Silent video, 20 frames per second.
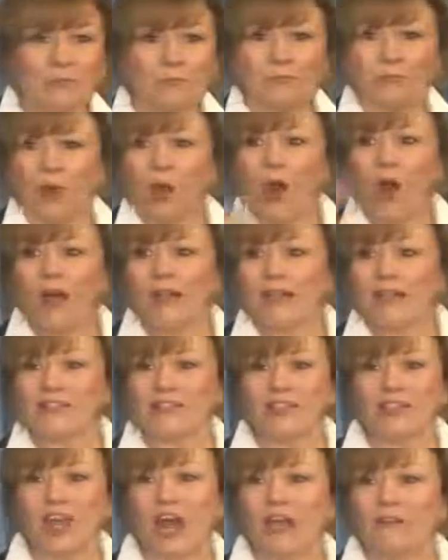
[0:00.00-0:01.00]
broad as
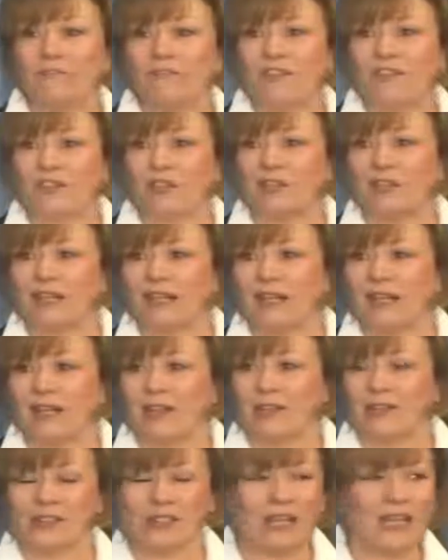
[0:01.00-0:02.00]
the non-physical
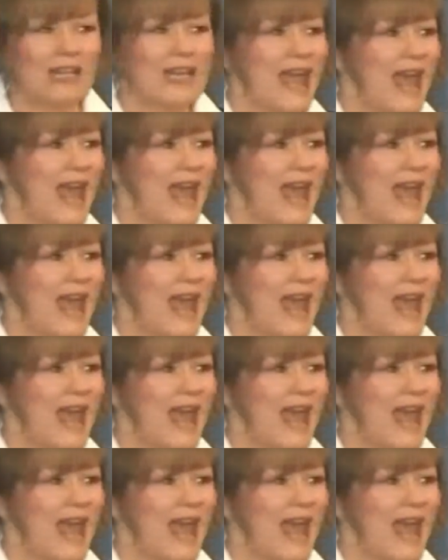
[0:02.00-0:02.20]
is,